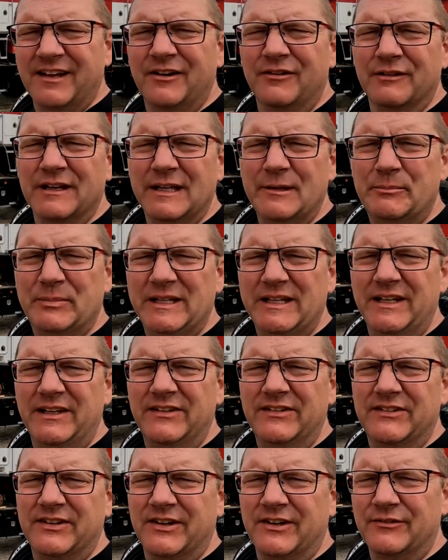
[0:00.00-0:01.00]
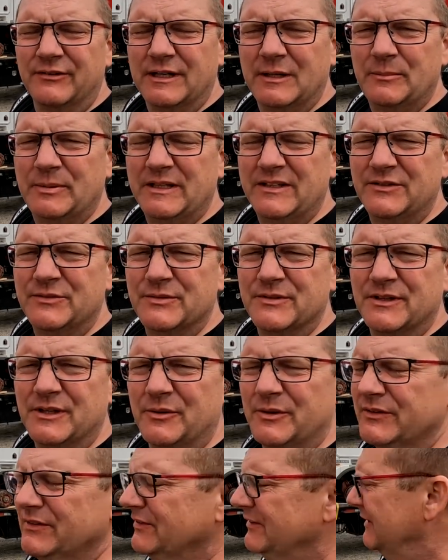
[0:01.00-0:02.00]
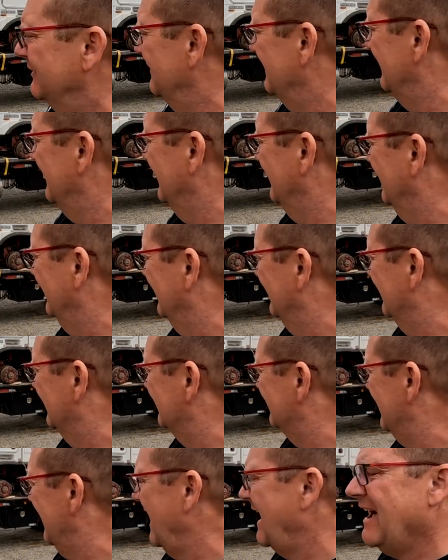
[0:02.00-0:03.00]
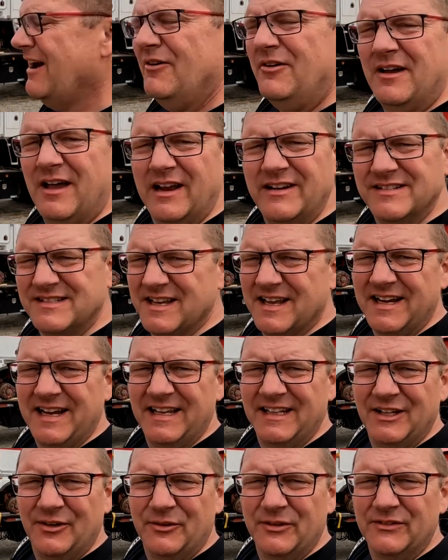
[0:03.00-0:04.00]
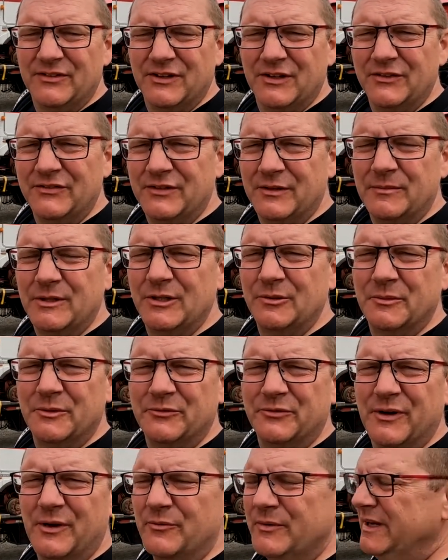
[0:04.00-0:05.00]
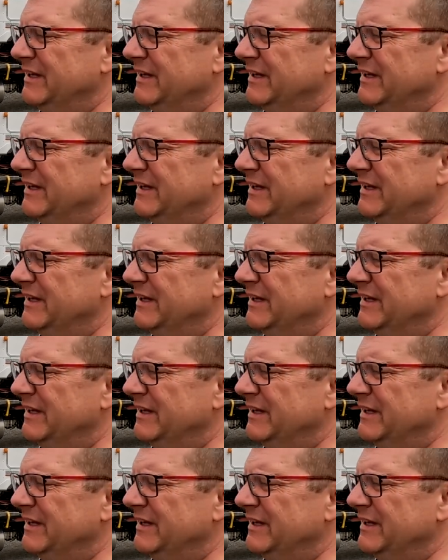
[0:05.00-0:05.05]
really pleased with Low and Slow. So now I just got to get Low and Slow some aluminum front